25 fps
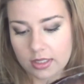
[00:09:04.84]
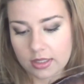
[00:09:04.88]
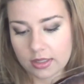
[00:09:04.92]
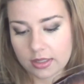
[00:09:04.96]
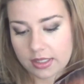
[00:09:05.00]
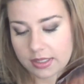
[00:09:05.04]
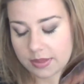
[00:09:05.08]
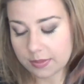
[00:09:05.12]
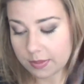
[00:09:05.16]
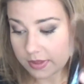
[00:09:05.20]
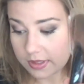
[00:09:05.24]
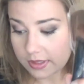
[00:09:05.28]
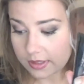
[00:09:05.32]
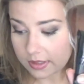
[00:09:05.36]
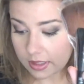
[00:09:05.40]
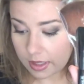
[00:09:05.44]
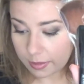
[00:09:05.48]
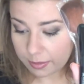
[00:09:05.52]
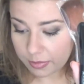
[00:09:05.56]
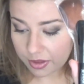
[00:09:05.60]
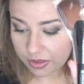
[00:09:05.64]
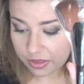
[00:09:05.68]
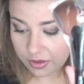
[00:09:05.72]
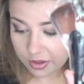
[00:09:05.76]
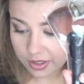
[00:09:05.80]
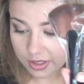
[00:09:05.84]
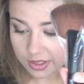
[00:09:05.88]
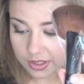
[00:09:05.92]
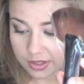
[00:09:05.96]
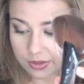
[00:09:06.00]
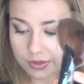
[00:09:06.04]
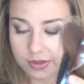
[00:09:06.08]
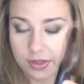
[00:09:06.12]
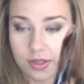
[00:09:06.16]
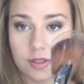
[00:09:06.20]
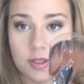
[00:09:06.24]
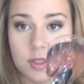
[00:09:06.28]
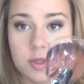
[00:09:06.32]
this was number
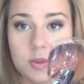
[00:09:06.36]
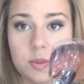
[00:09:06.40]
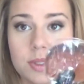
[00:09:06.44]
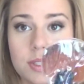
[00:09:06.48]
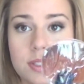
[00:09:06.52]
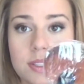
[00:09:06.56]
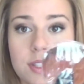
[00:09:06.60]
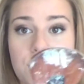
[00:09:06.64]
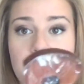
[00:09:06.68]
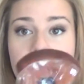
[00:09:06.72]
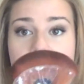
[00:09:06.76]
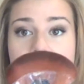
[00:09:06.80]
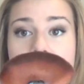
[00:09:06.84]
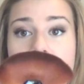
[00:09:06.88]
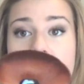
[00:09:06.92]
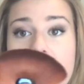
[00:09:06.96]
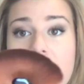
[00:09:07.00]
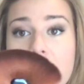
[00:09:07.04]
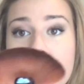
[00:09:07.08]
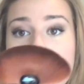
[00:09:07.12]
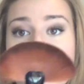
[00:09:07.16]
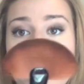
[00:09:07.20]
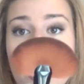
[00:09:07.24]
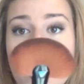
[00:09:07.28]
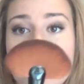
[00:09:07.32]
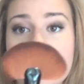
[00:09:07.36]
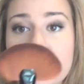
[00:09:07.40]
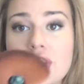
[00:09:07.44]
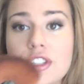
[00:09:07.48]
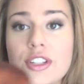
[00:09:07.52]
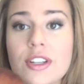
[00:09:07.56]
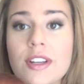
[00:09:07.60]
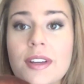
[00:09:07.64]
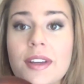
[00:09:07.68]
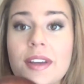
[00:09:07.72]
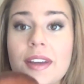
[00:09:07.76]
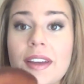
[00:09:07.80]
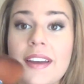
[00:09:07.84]
32, so this was their fan brush.
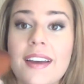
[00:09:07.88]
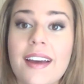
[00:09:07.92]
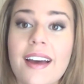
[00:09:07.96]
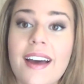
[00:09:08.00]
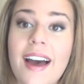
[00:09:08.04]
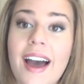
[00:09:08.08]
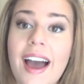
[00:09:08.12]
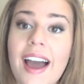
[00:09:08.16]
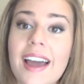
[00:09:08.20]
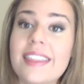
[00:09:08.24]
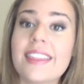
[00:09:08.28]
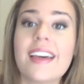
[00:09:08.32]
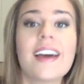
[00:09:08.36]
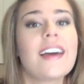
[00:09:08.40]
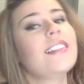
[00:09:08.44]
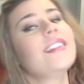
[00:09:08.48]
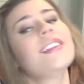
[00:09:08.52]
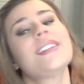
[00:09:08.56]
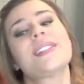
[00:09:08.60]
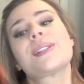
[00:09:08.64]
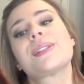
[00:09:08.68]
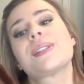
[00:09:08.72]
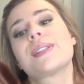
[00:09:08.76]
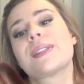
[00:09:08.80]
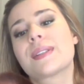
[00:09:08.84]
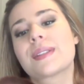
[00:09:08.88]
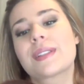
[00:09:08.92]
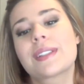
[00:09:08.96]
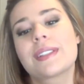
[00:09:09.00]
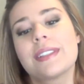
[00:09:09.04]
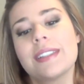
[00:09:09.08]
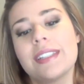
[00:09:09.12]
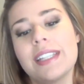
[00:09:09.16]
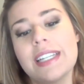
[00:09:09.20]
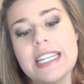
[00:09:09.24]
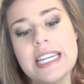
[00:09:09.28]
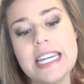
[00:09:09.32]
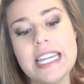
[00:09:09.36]
I thought this was
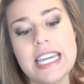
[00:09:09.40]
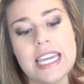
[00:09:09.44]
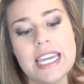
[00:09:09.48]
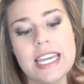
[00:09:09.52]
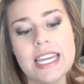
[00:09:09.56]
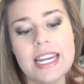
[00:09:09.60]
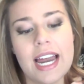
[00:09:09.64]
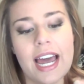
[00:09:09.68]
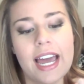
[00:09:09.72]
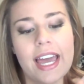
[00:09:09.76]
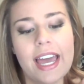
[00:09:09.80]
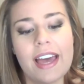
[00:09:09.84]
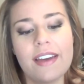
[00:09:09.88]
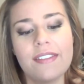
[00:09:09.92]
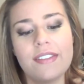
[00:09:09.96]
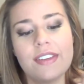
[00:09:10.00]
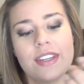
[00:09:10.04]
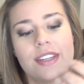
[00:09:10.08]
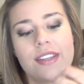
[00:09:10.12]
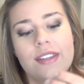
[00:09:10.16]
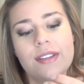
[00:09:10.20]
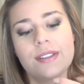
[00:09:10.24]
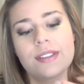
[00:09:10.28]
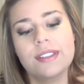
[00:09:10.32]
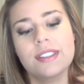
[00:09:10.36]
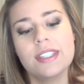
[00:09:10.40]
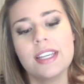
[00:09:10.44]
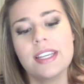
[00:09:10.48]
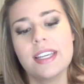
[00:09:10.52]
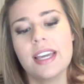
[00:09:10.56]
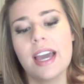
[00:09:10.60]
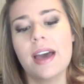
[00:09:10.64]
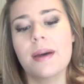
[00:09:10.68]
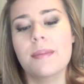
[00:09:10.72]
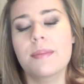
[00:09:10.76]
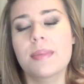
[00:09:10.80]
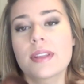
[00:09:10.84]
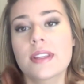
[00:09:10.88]
neat. I haven't used it
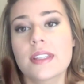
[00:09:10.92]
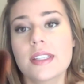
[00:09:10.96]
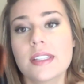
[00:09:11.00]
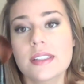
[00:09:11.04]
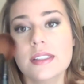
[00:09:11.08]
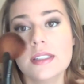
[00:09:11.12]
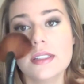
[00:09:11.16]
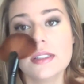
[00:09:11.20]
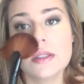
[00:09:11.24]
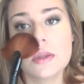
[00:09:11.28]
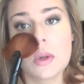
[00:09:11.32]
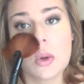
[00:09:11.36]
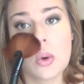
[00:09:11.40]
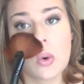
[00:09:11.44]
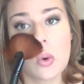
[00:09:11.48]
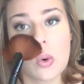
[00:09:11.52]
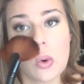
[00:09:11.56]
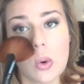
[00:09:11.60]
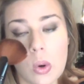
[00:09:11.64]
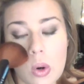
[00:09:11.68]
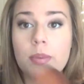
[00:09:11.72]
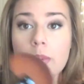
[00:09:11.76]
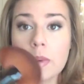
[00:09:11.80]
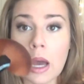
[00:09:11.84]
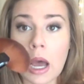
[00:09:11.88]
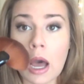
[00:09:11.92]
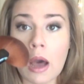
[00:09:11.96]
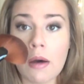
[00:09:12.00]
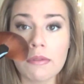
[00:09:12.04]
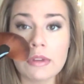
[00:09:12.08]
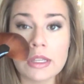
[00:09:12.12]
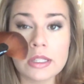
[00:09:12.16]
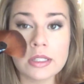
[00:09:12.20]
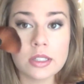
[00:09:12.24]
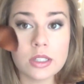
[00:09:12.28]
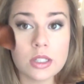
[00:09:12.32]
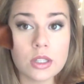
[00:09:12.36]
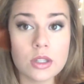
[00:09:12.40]
yet, but this is cool.
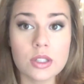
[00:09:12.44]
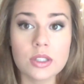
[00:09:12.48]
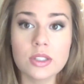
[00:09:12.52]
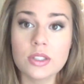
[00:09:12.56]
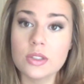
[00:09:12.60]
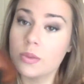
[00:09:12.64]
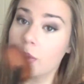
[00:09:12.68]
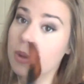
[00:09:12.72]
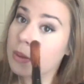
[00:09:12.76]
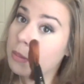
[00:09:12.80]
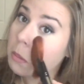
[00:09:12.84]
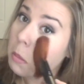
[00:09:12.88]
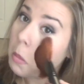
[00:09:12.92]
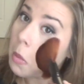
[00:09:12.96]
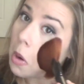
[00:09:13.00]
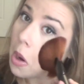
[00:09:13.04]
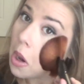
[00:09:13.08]
Obviously you can sweep